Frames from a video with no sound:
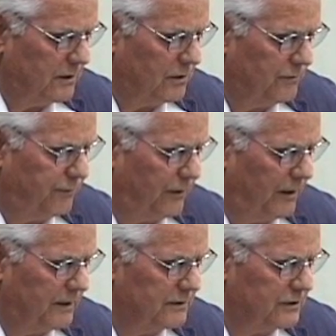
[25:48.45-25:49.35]
could
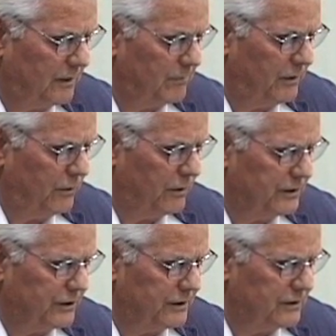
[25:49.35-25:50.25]
find some
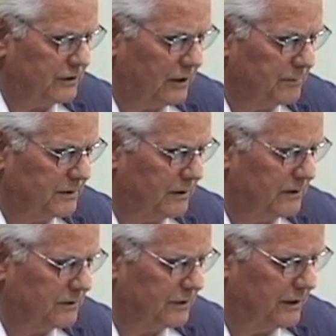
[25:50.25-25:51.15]
nourishing
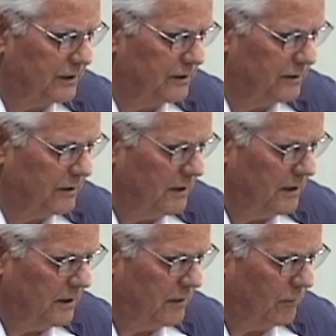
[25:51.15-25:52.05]
substance here
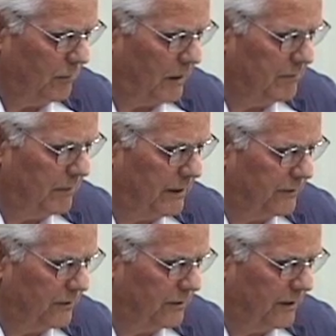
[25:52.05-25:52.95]
where my
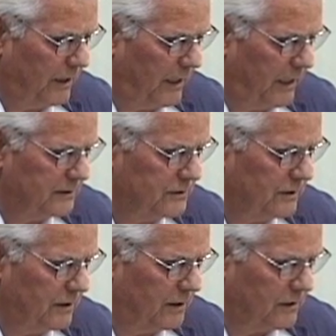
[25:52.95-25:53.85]
mother, aunts,
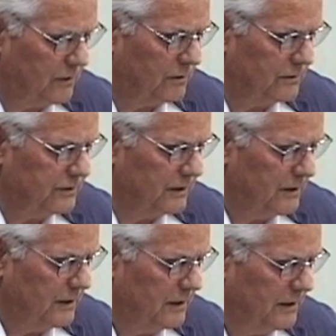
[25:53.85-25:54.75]
and uncles
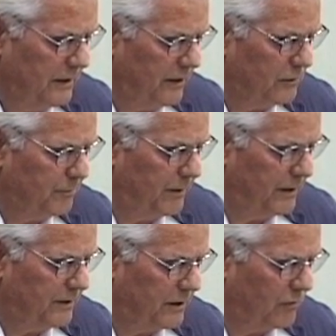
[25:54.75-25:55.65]
knelt
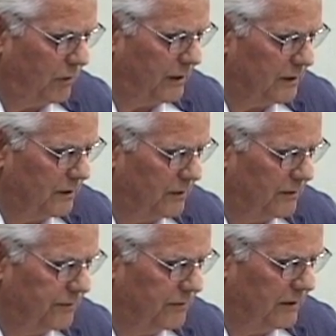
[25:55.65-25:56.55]
beneath a choir
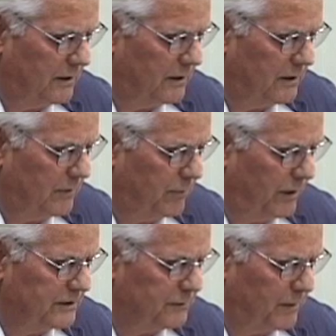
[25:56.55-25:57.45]
loft
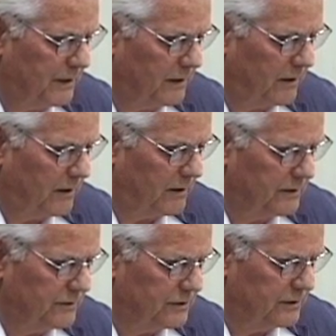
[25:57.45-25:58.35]
braced by
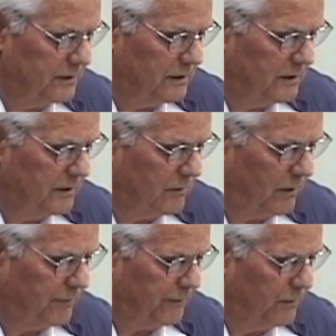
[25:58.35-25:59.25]
large,
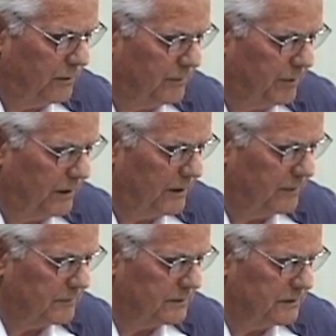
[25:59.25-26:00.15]
rough hewn
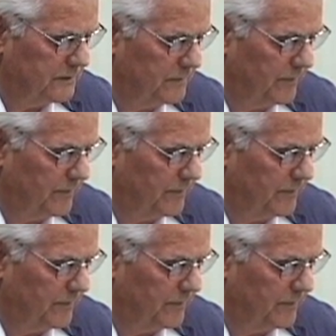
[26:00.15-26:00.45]
beams.